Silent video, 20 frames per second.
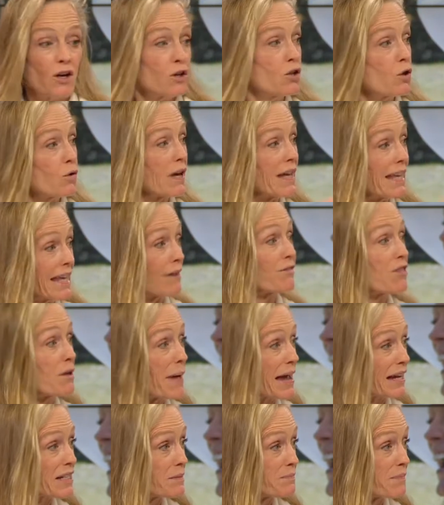you can give them
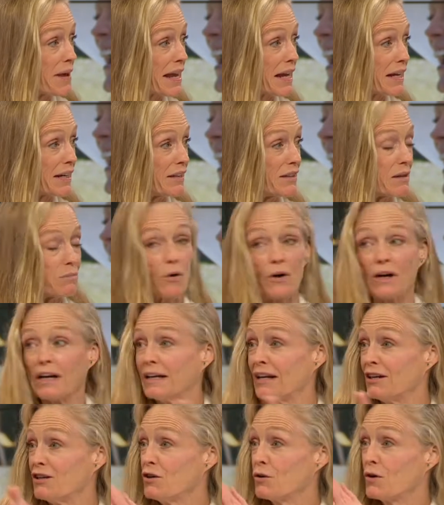eggs and bacon in the
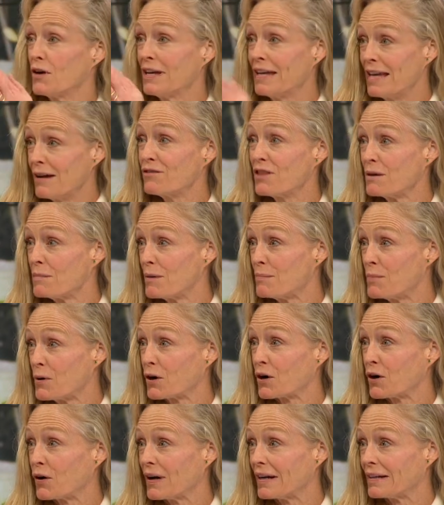morning and you can give them a
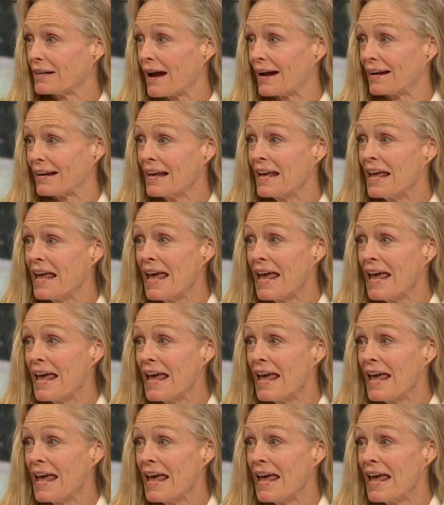burger at night."